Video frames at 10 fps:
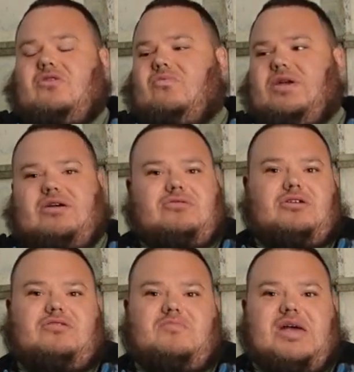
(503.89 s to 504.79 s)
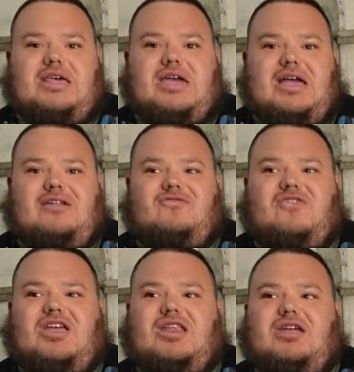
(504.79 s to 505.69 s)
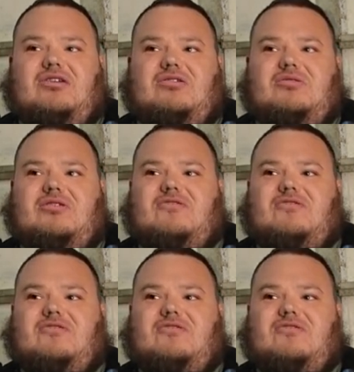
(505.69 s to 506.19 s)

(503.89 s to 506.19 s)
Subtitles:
We don't use medicated feed here on our